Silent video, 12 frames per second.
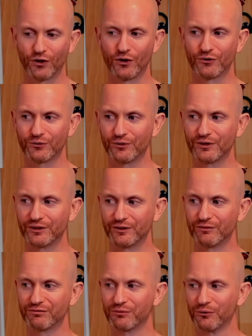3,
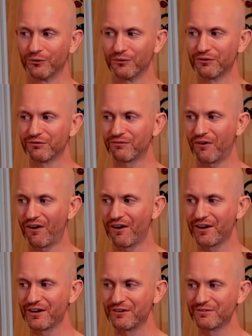4,
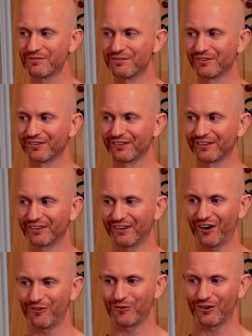5,
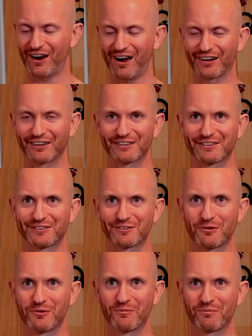and relax.
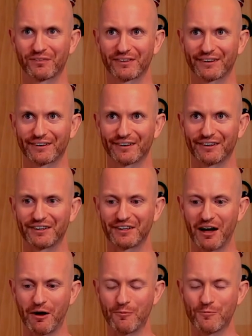And
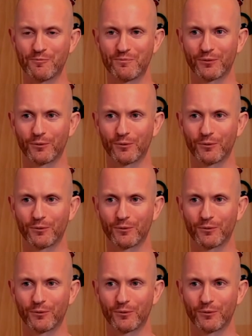again.